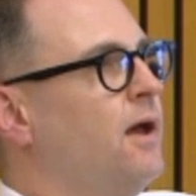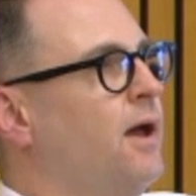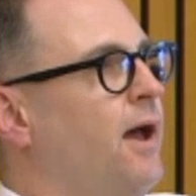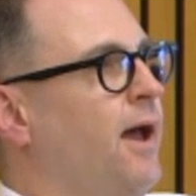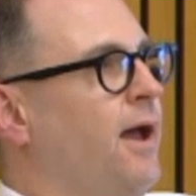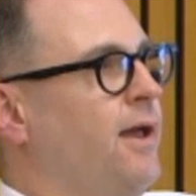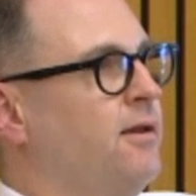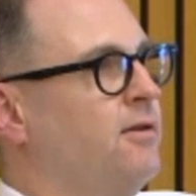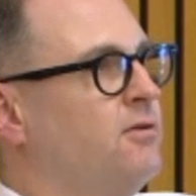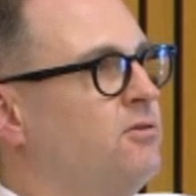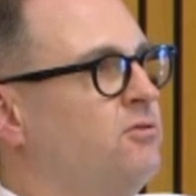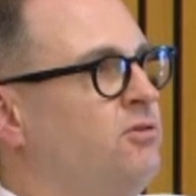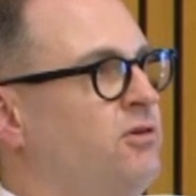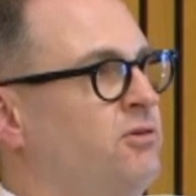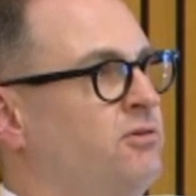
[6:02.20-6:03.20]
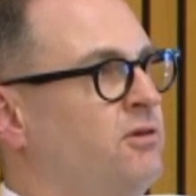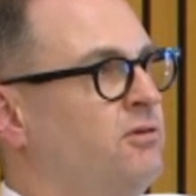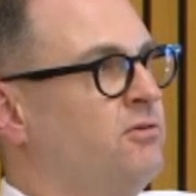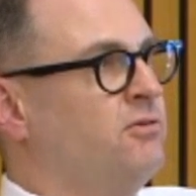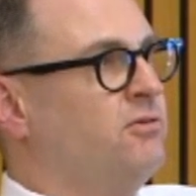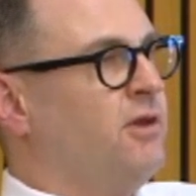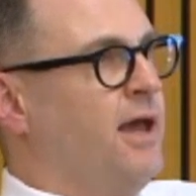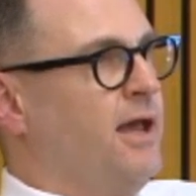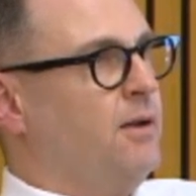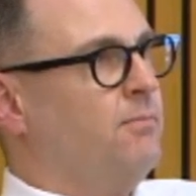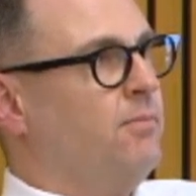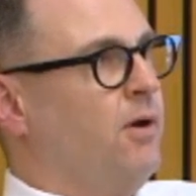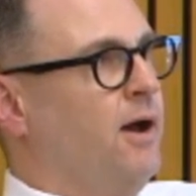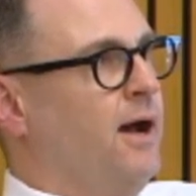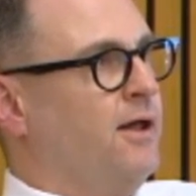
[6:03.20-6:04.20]
and decisions taken
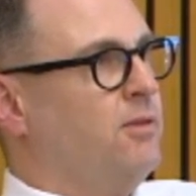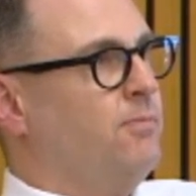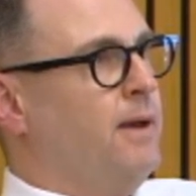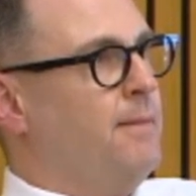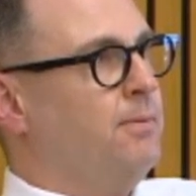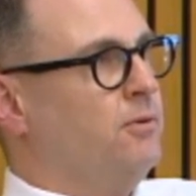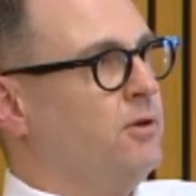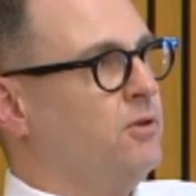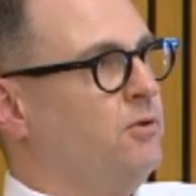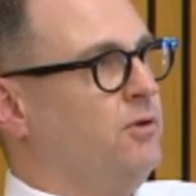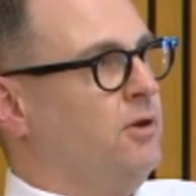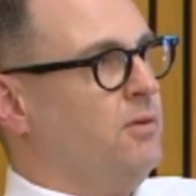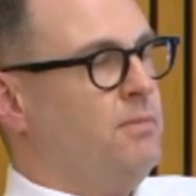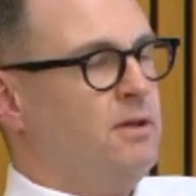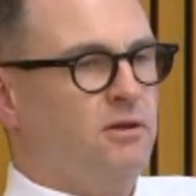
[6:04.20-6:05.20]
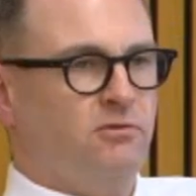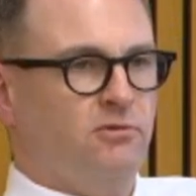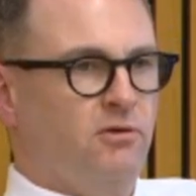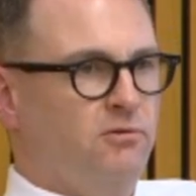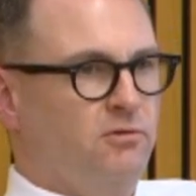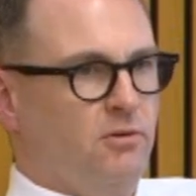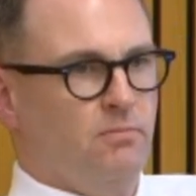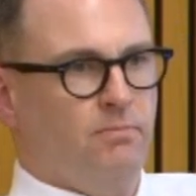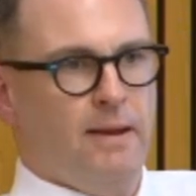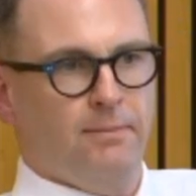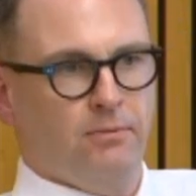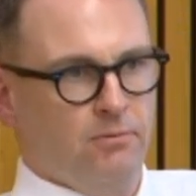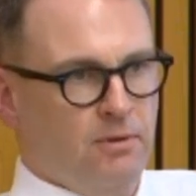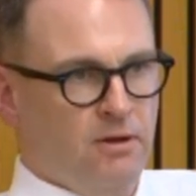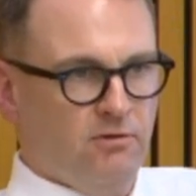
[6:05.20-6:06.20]
by other people, including ministers and
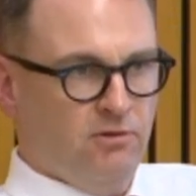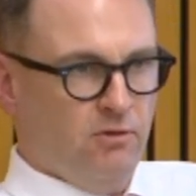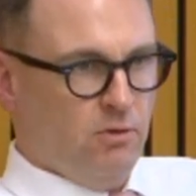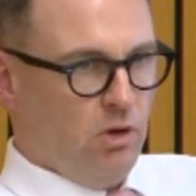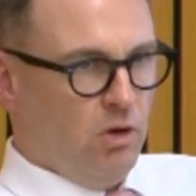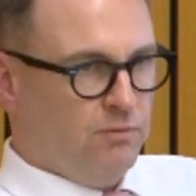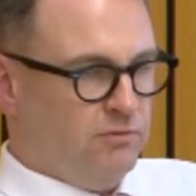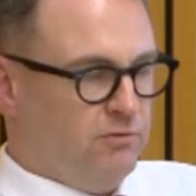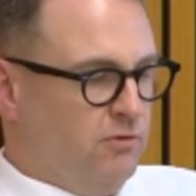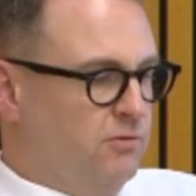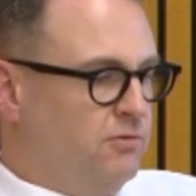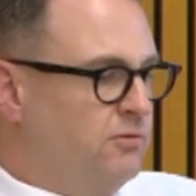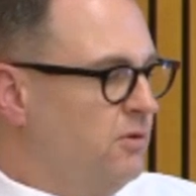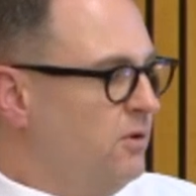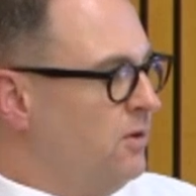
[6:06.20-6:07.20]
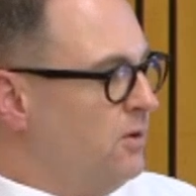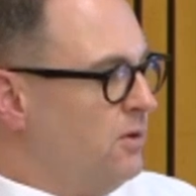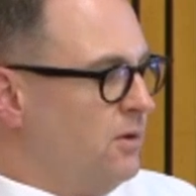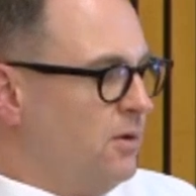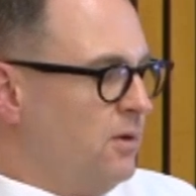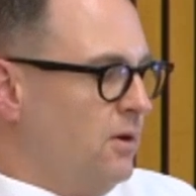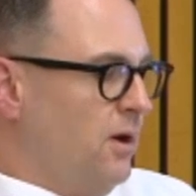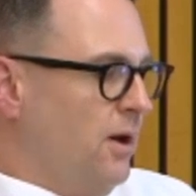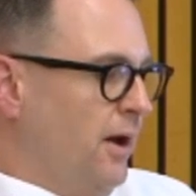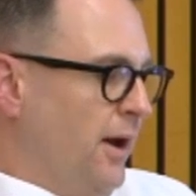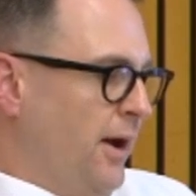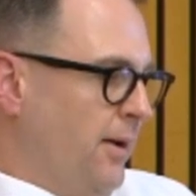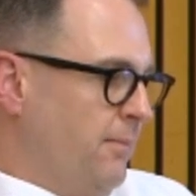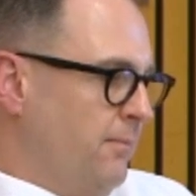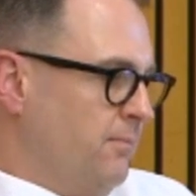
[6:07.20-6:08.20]
people in ministerial offices,
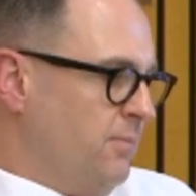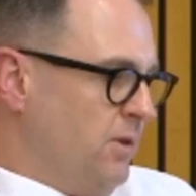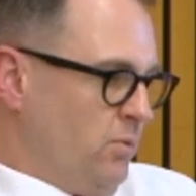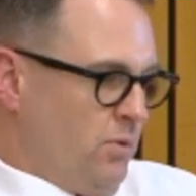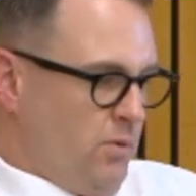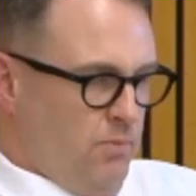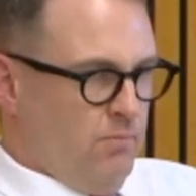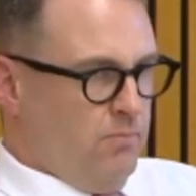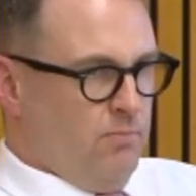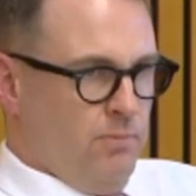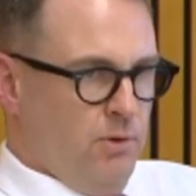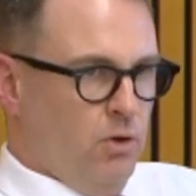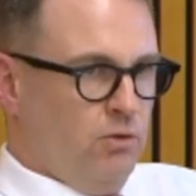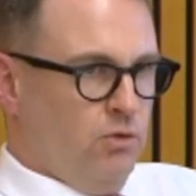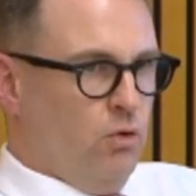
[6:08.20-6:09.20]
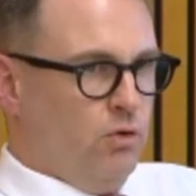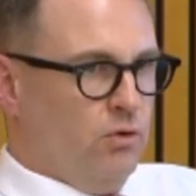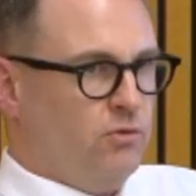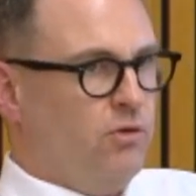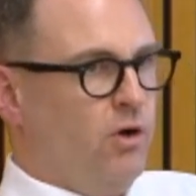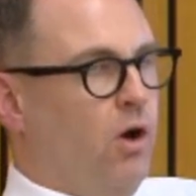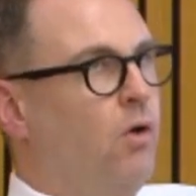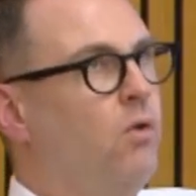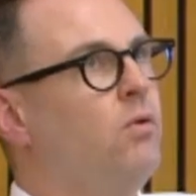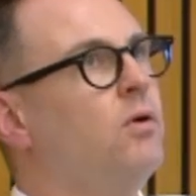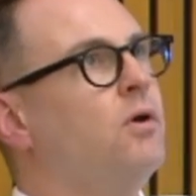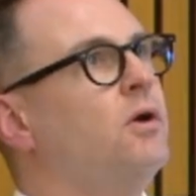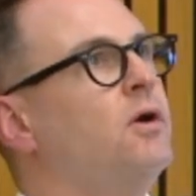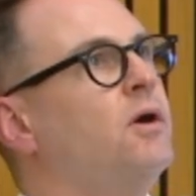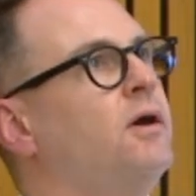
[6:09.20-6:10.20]
that were beyond your control.
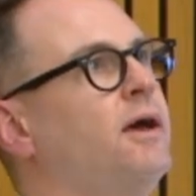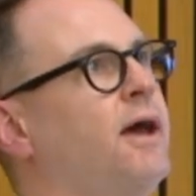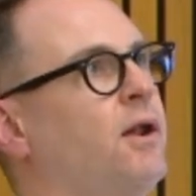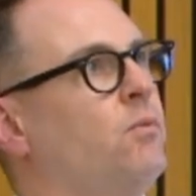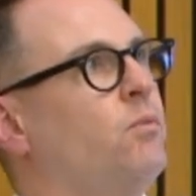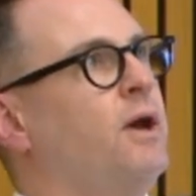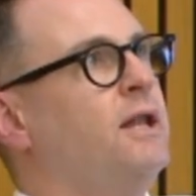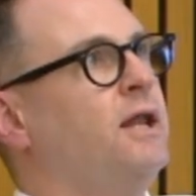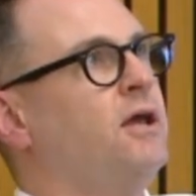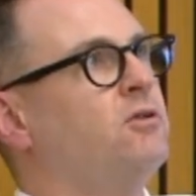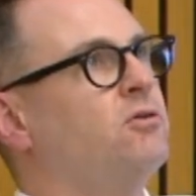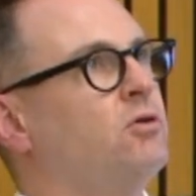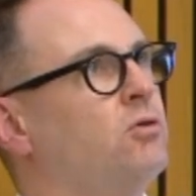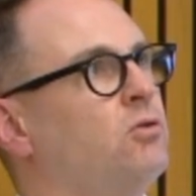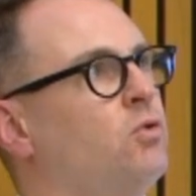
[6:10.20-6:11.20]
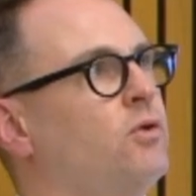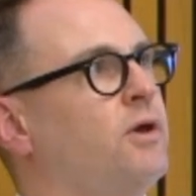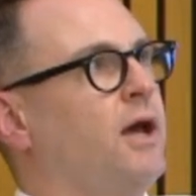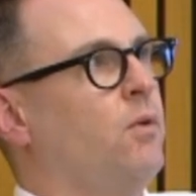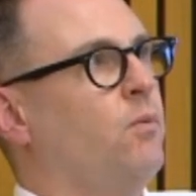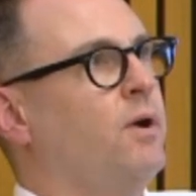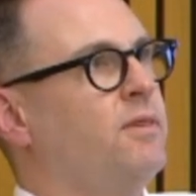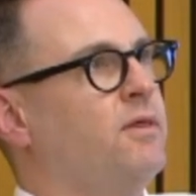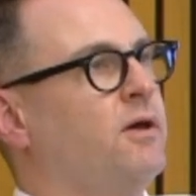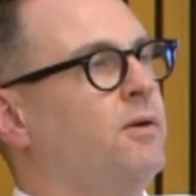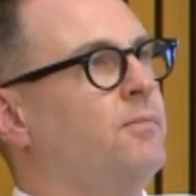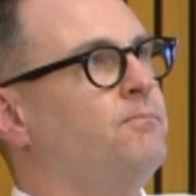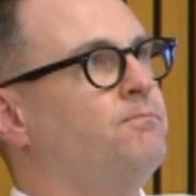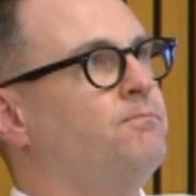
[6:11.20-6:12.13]
And we need to look at whether